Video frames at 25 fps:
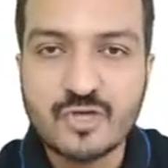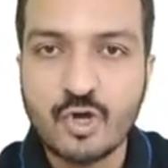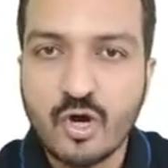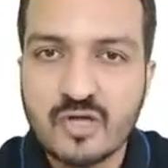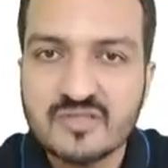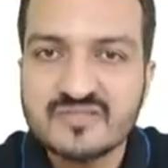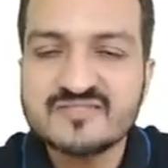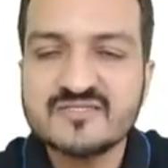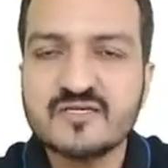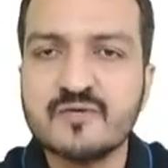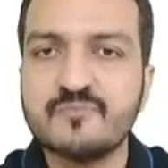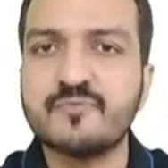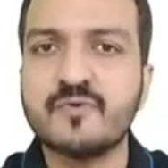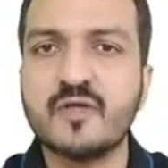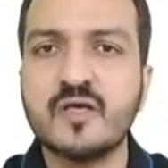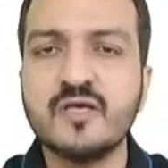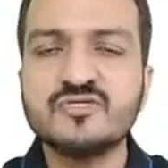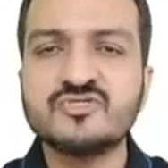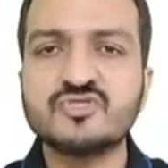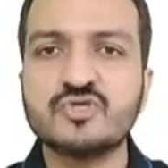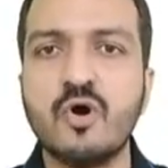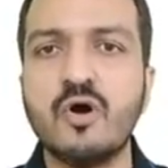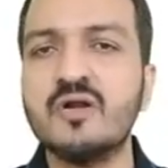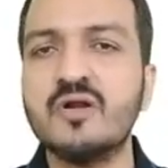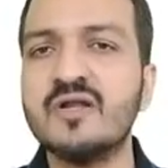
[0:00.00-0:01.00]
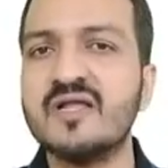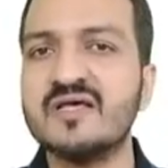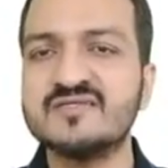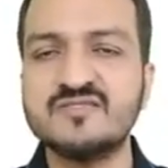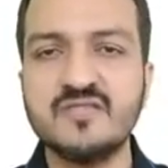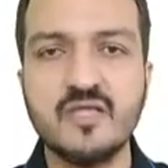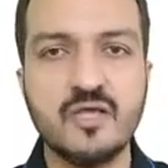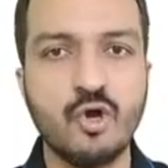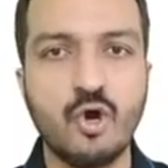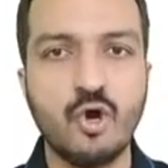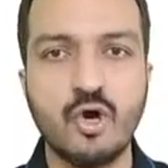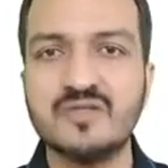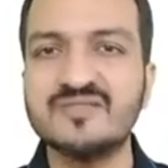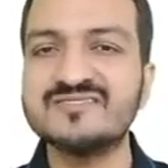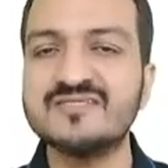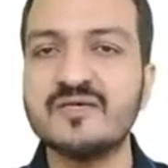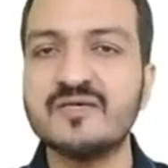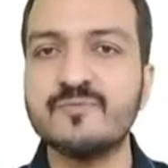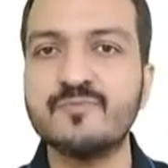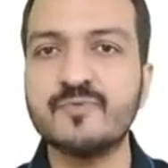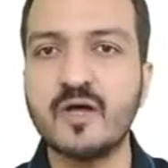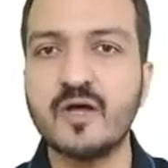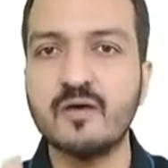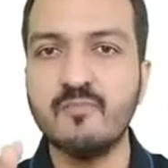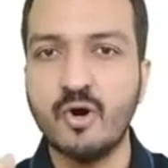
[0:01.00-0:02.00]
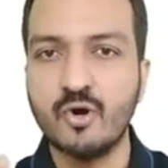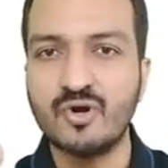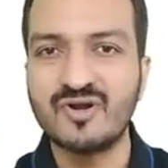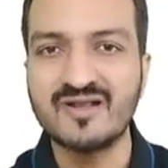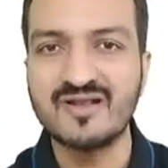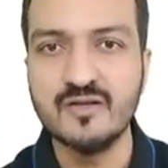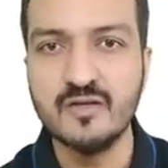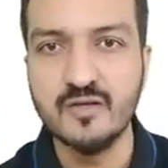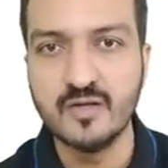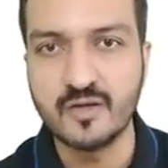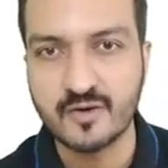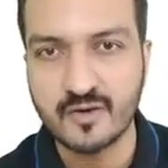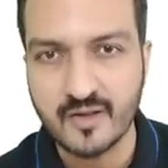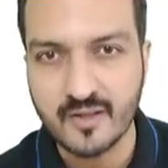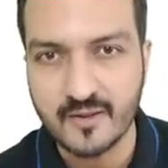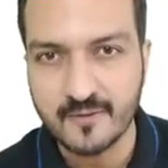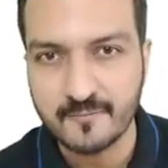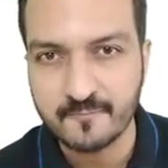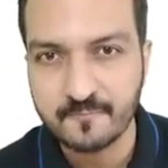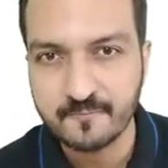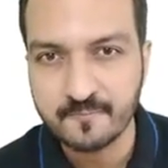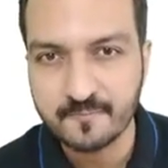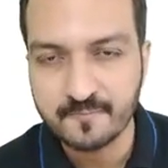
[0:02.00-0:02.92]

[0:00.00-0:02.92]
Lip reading: concept is called as the concept about learning.